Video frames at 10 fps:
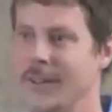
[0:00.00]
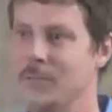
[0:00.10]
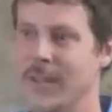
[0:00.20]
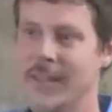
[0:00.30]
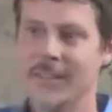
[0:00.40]

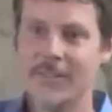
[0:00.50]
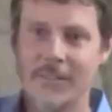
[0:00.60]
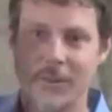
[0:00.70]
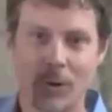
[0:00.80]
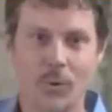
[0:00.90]
begins
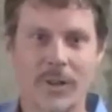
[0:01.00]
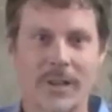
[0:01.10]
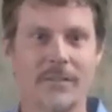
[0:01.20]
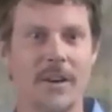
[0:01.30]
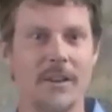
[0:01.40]
to
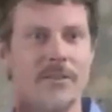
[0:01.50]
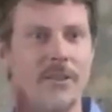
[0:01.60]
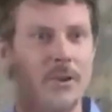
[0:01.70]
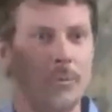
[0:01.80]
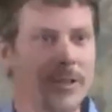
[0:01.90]
give us
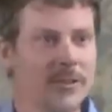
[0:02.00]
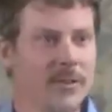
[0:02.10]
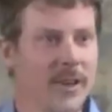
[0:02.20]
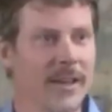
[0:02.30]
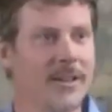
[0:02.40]
little bits
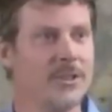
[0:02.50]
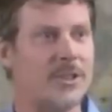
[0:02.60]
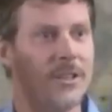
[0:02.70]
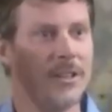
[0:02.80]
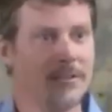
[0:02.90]
of
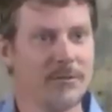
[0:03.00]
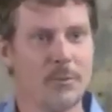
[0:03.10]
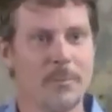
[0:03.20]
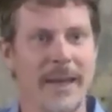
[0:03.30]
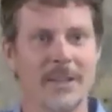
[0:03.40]
energy and
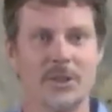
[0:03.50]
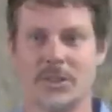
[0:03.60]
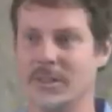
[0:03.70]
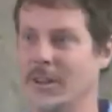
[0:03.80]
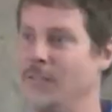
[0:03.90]

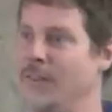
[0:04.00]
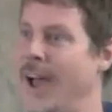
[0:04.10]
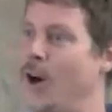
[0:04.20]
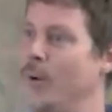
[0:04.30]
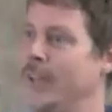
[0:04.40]
information of
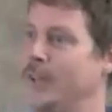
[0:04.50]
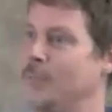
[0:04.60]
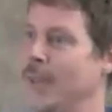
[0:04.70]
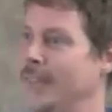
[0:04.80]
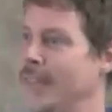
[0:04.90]
how we
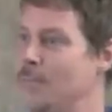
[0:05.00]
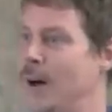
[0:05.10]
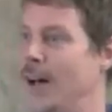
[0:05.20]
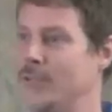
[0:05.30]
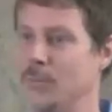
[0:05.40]
could make that
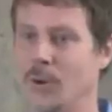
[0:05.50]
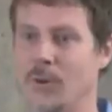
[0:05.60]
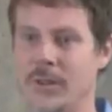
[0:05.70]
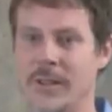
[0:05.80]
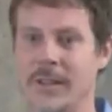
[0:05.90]
possible.
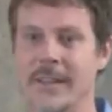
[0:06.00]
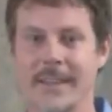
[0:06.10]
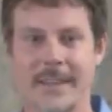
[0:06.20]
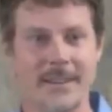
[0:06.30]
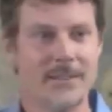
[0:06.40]

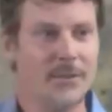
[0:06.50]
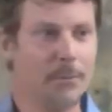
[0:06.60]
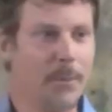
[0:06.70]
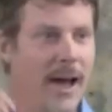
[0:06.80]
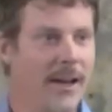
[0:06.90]
It
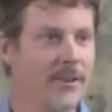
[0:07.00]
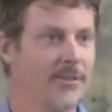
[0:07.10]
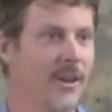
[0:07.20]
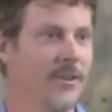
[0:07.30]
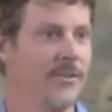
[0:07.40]

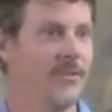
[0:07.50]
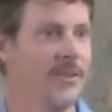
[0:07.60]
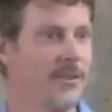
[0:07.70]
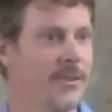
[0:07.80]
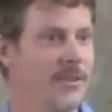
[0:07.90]
inspires
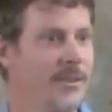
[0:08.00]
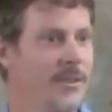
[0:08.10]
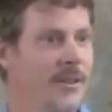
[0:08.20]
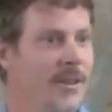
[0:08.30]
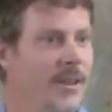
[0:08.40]
us
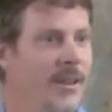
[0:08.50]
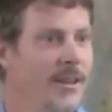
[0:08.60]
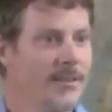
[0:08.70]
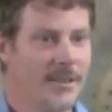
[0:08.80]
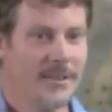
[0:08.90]

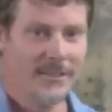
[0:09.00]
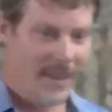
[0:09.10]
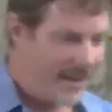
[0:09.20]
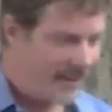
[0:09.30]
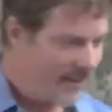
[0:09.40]
to
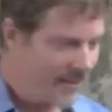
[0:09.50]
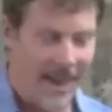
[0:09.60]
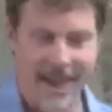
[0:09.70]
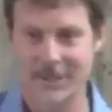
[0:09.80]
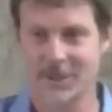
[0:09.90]
take this
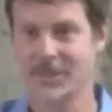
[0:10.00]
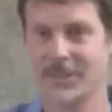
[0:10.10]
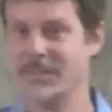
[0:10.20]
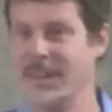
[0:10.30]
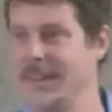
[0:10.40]
action, to
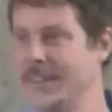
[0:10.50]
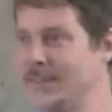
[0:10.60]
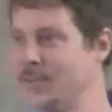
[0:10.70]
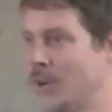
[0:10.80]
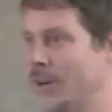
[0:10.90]
say
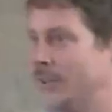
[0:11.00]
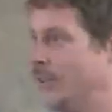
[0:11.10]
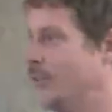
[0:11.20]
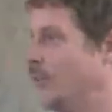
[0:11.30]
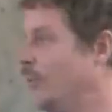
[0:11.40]
this word,
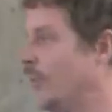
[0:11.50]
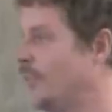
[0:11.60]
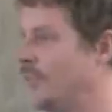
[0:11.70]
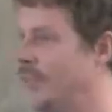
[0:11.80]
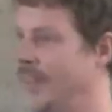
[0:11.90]
to do
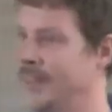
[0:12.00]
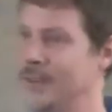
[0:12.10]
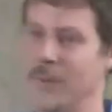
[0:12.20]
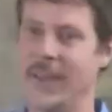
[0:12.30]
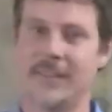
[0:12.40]
this thing,
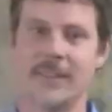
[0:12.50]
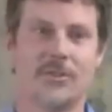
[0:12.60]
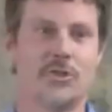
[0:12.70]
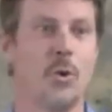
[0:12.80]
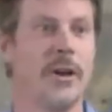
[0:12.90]
to make
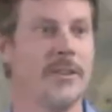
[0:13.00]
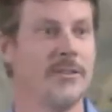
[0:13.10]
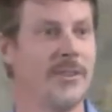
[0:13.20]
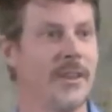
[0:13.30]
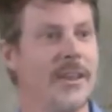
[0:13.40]
this
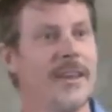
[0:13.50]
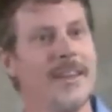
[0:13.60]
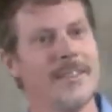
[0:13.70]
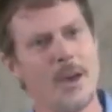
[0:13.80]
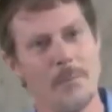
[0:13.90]
choice
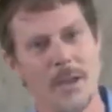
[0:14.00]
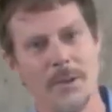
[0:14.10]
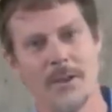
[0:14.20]
that maybe